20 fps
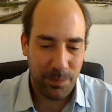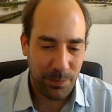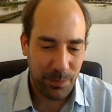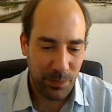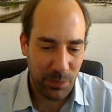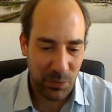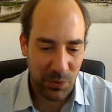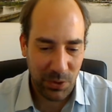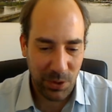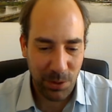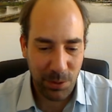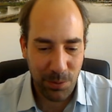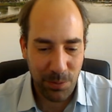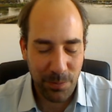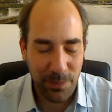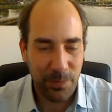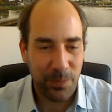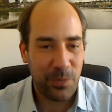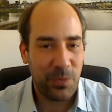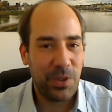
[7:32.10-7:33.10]

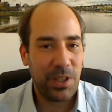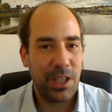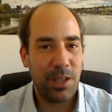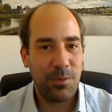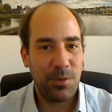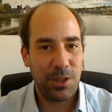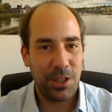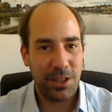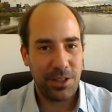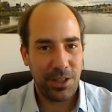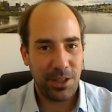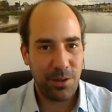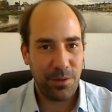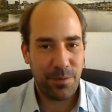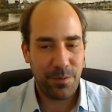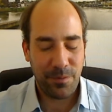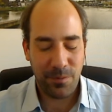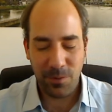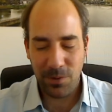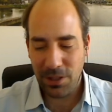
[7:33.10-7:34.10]
So to give you an idea
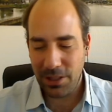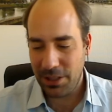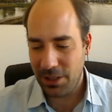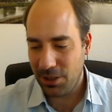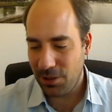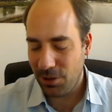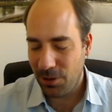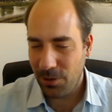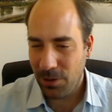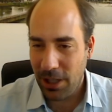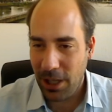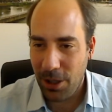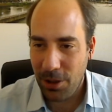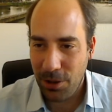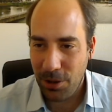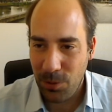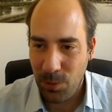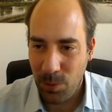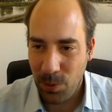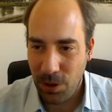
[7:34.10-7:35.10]
of how
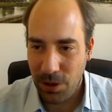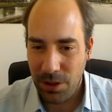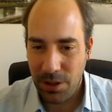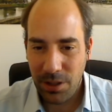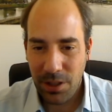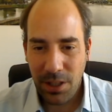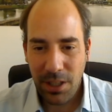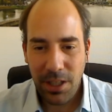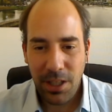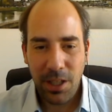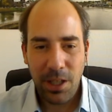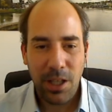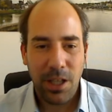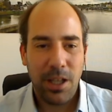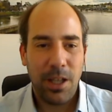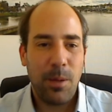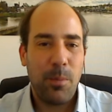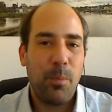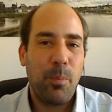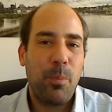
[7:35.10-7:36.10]
that could work.
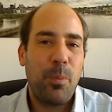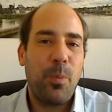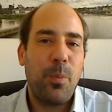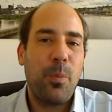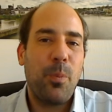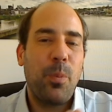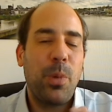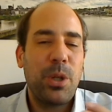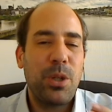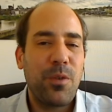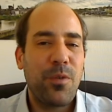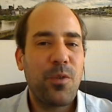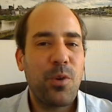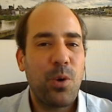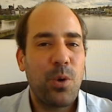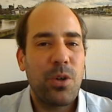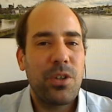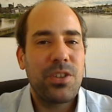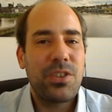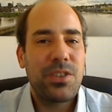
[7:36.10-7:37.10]
But of
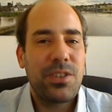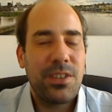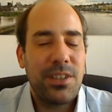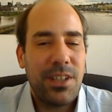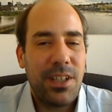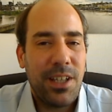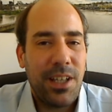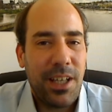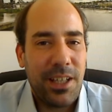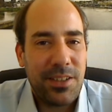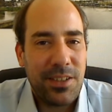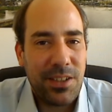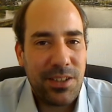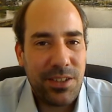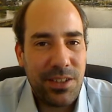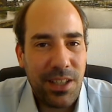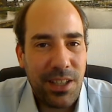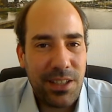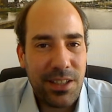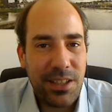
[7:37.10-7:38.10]
course, as I
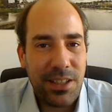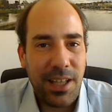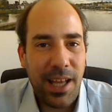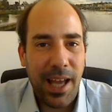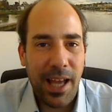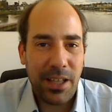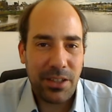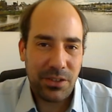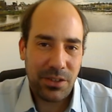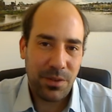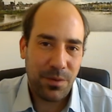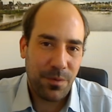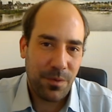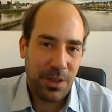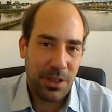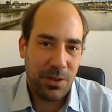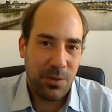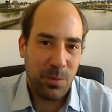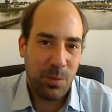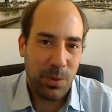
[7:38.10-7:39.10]
said, it has to
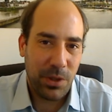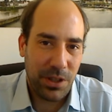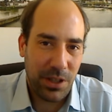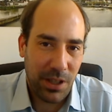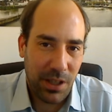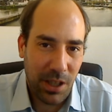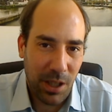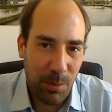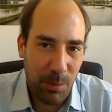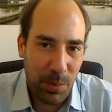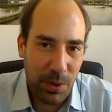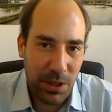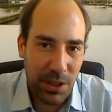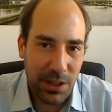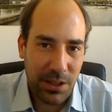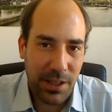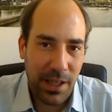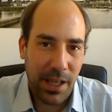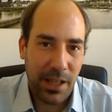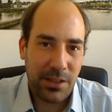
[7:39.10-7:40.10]
fit with the company,
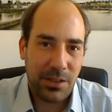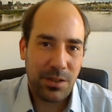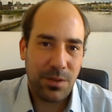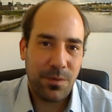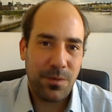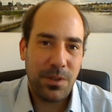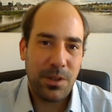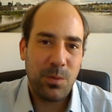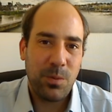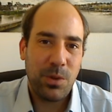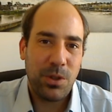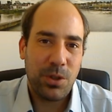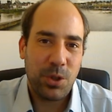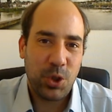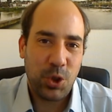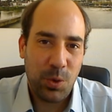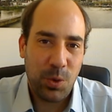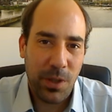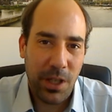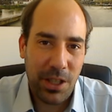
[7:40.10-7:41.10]
it has to fit with your
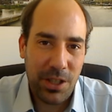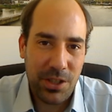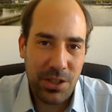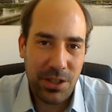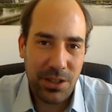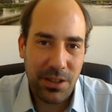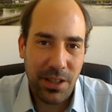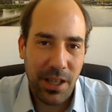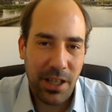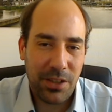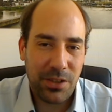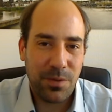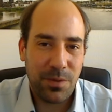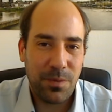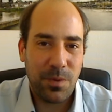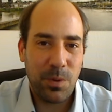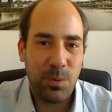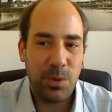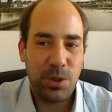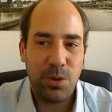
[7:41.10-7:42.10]
strategy, it has to
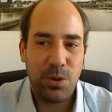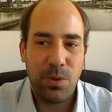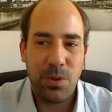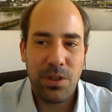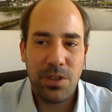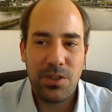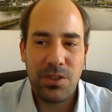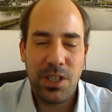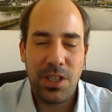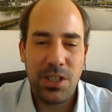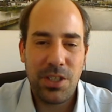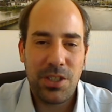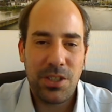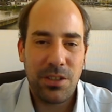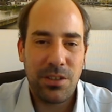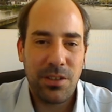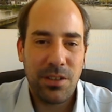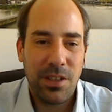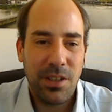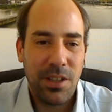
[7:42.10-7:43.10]
fit with your
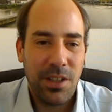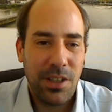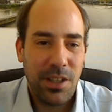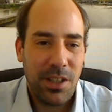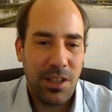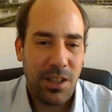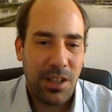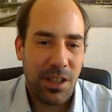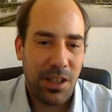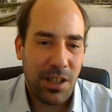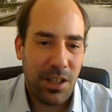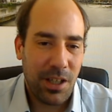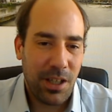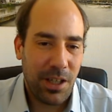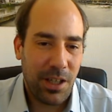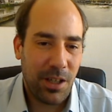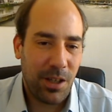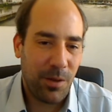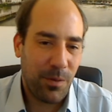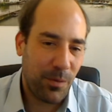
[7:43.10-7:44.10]
organization.
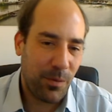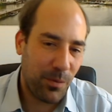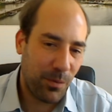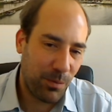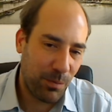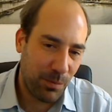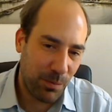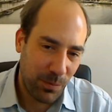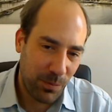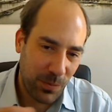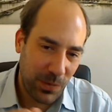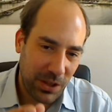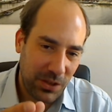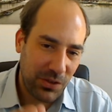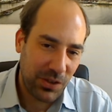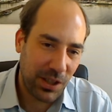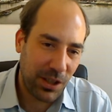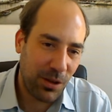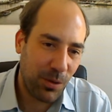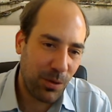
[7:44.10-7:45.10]
Let's
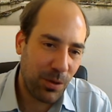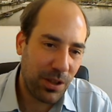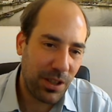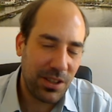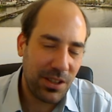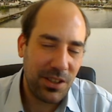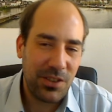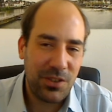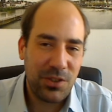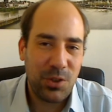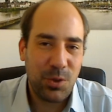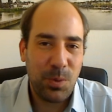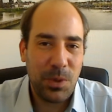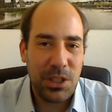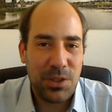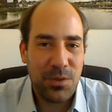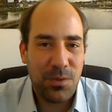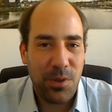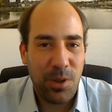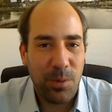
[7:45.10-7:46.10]
take a look at these
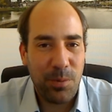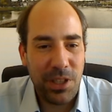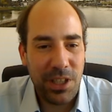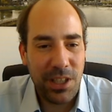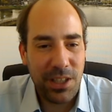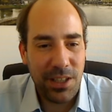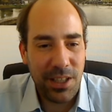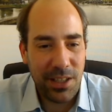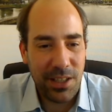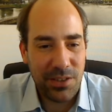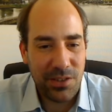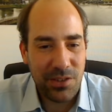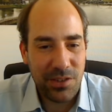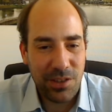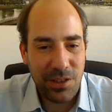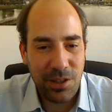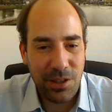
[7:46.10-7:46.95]
tweets from the NS.